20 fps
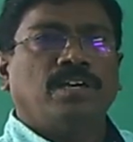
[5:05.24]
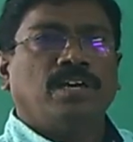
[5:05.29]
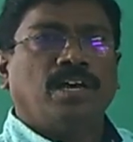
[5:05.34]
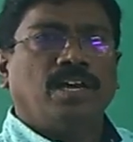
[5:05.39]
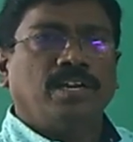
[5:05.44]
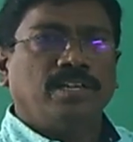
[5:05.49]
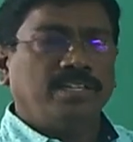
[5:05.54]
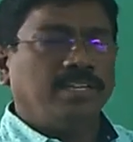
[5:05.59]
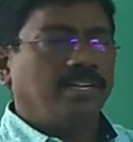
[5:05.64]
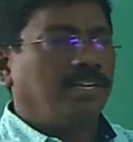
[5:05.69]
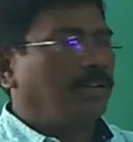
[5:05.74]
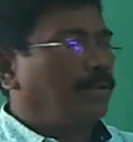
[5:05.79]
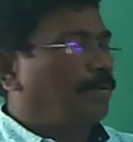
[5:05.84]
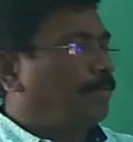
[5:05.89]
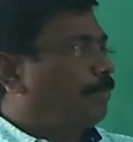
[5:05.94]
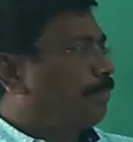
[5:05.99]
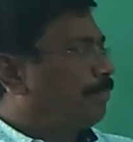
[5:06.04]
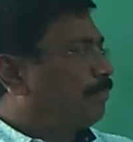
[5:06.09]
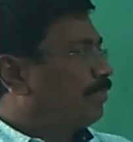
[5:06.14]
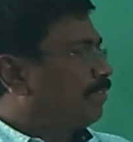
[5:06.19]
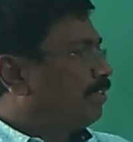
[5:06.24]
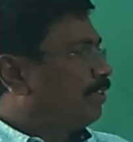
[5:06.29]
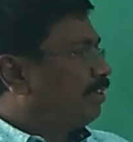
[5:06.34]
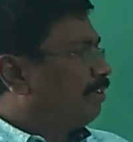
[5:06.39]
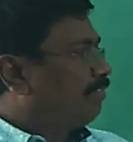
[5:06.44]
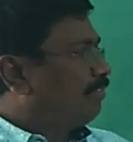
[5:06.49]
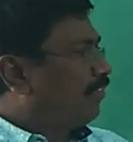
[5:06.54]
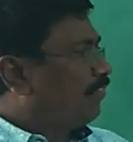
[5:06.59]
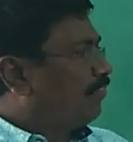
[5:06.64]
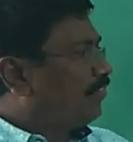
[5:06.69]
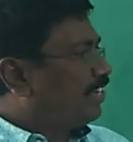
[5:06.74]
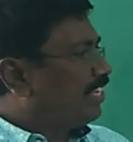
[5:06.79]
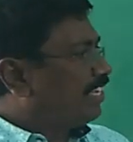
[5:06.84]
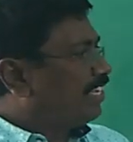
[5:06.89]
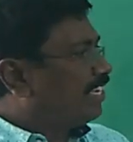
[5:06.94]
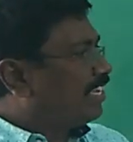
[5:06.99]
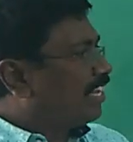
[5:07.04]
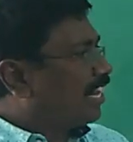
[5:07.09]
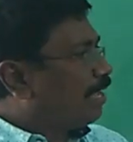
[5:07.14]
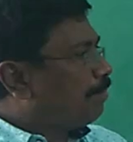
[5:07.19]
and then
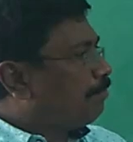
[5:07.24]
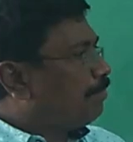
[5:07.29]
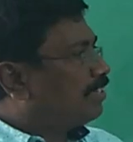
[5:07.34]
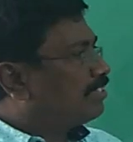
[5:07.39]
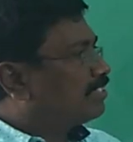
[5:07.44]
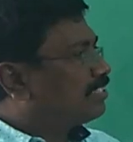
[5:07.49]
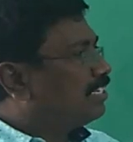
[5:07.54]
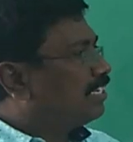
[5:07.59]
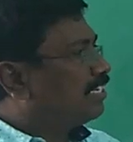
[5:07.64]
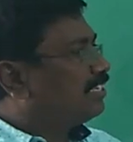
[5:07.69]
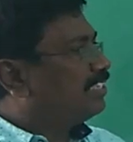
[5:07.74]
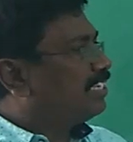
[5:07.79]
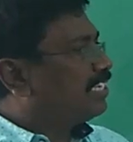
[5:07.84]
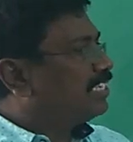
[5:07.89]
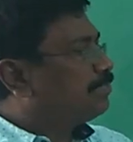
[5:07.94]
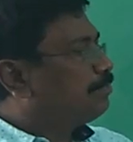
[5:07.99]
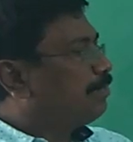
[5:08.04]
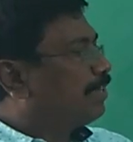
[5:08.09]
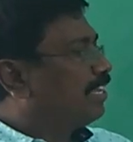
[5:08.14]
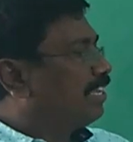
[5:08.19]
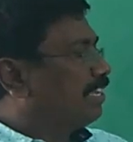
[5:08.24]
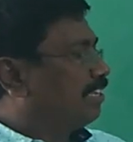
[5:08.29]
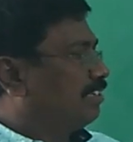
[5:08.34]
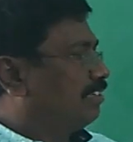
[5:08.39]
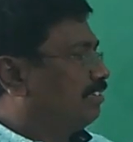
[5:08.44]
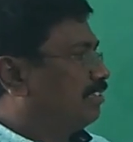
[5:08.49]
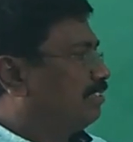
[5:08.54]
50 gram has got these many.